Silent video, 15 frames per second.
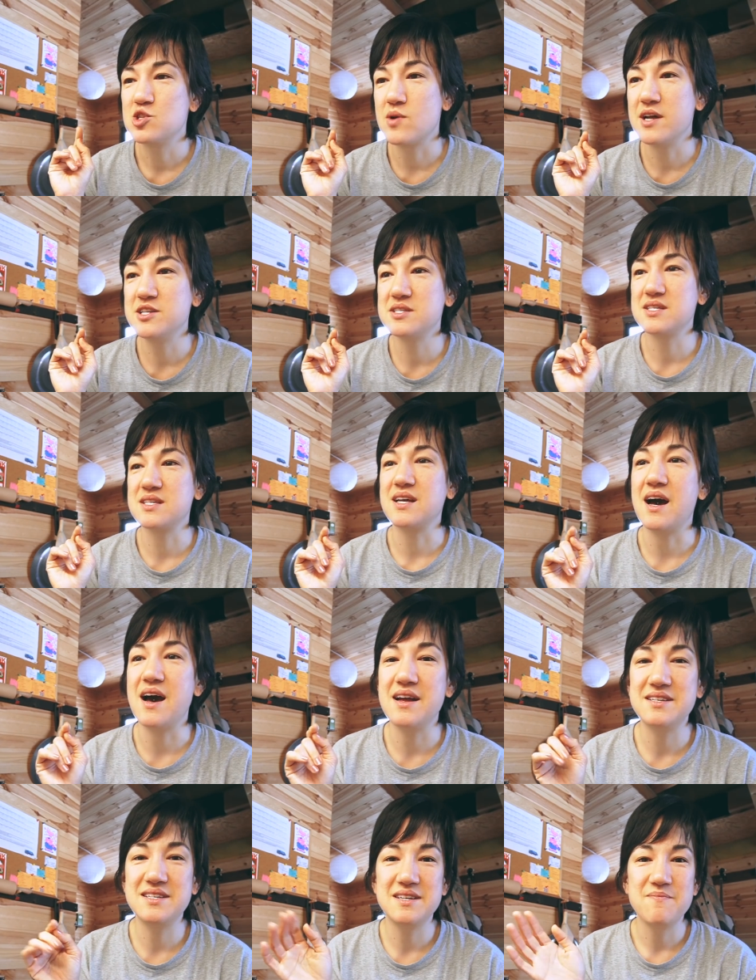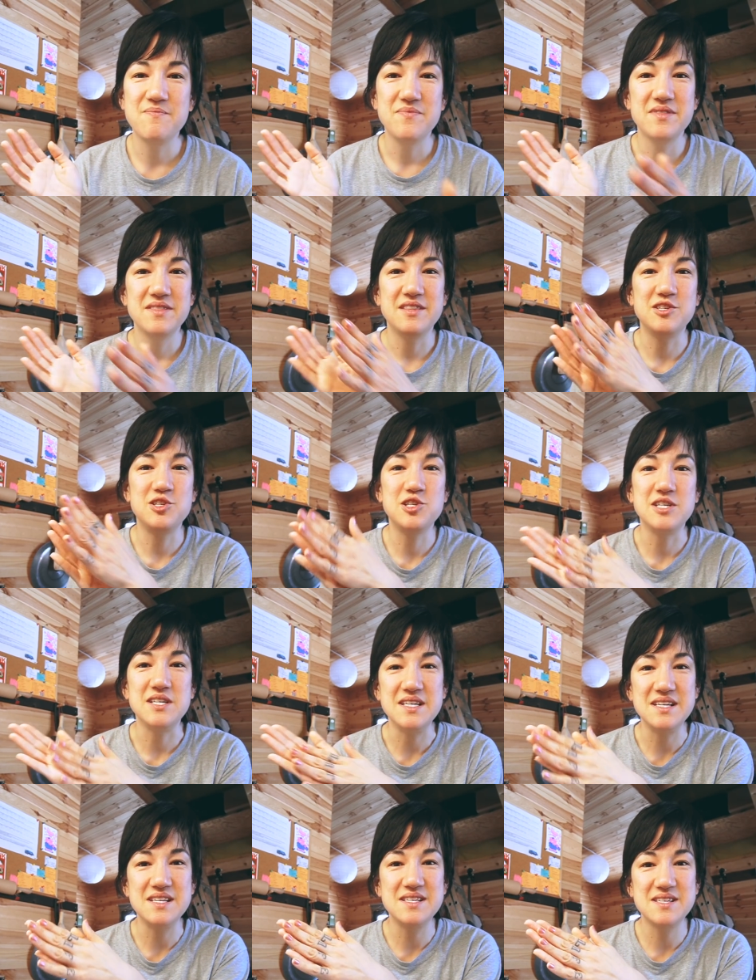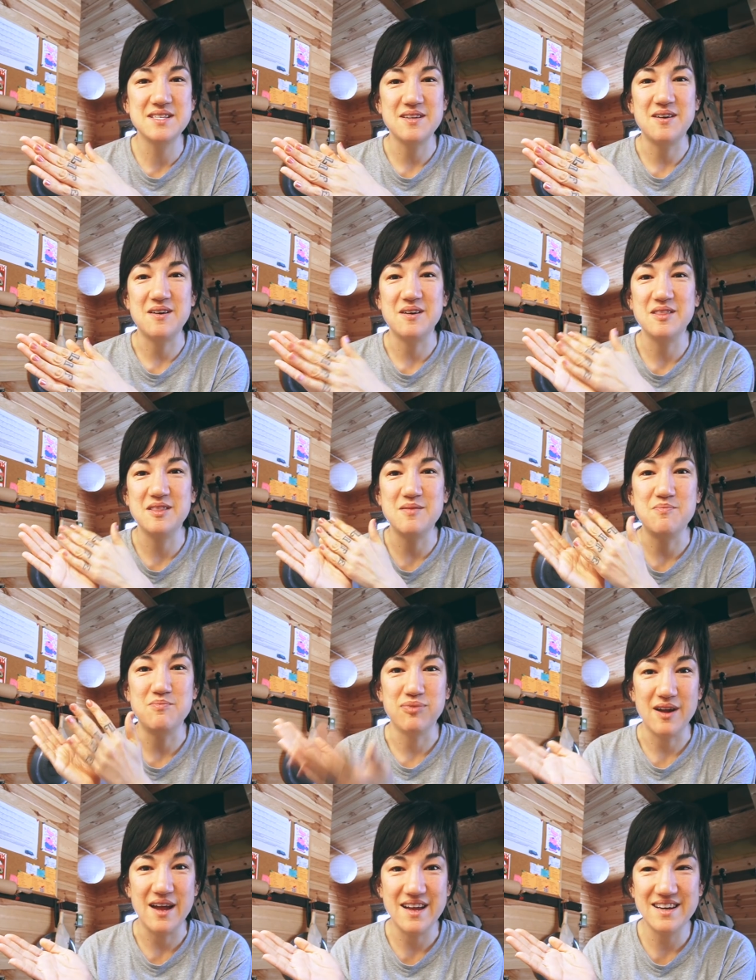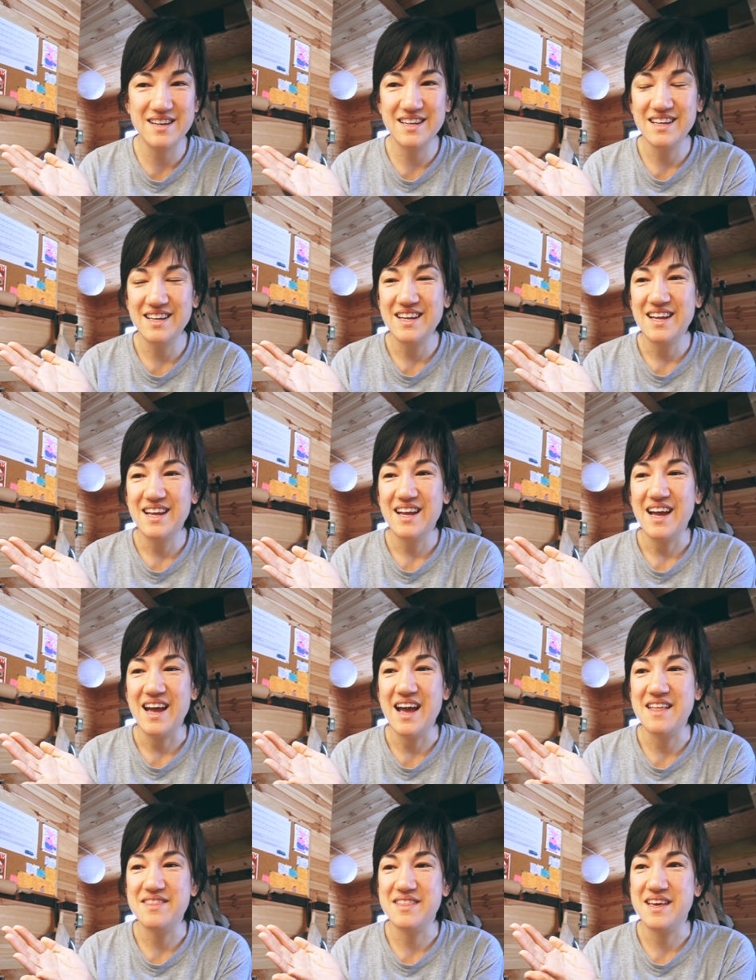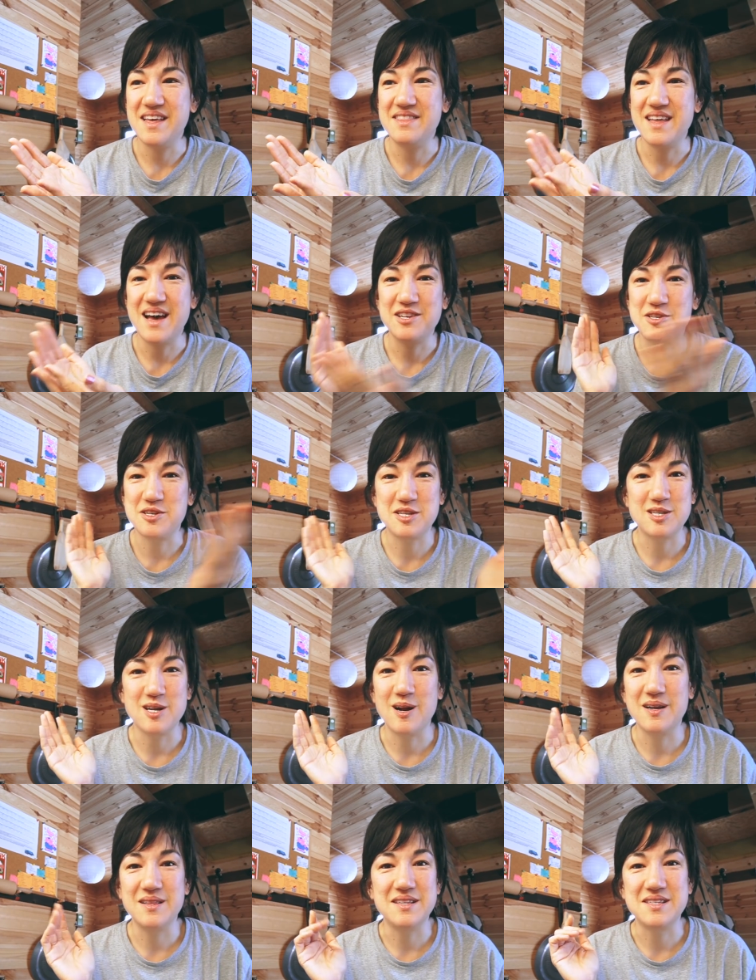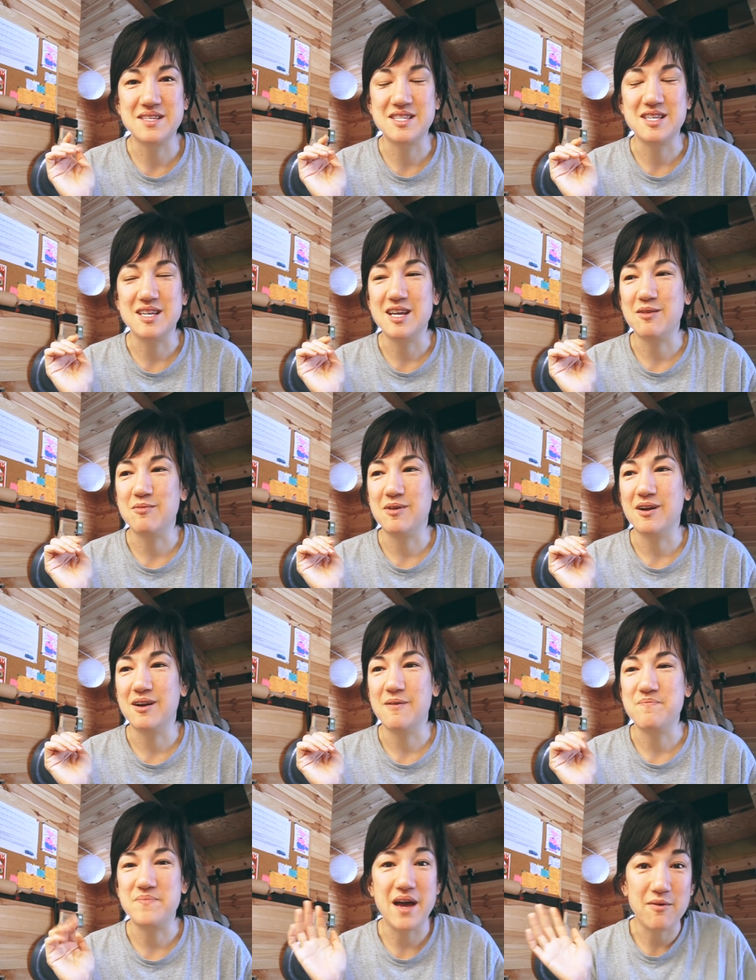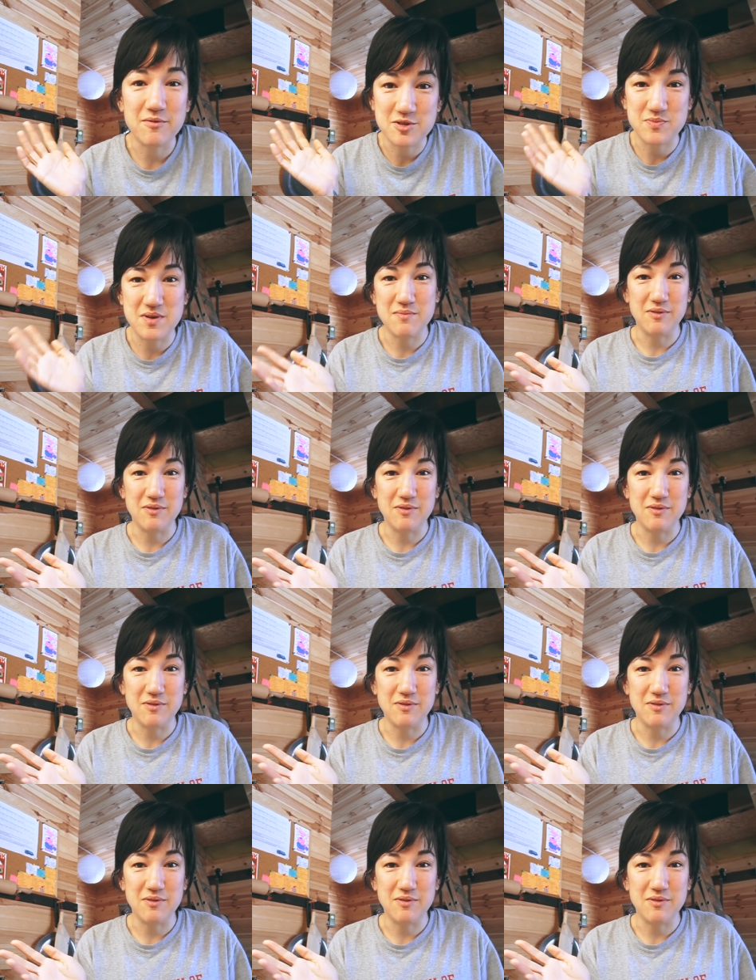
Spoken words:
So I just got the cheese on the bread, and then that just started this thing where that was my